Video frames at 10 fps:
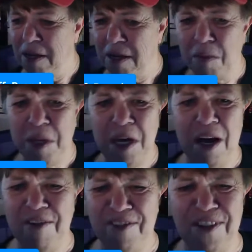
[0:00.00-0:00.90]
I'm here.
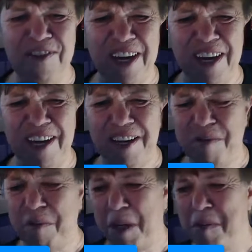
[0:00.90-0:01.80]
I still have a headache,
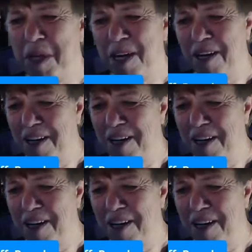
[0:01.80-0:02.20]
but I'm here.